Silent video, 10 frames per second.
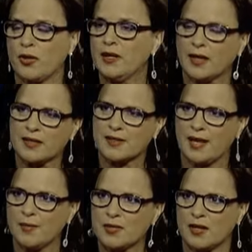screen like
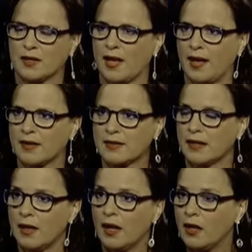Samsung
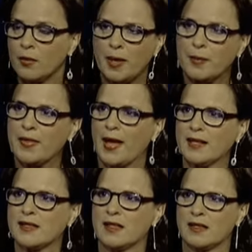has, you know, maybe
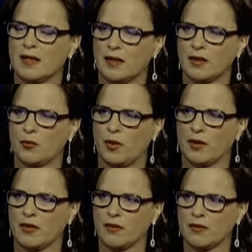that's the, the, the
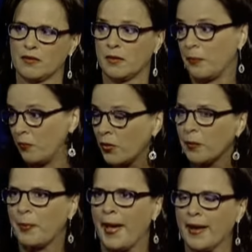where the, the
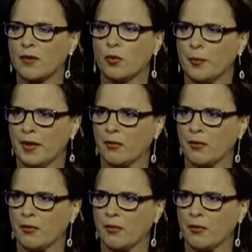real battle will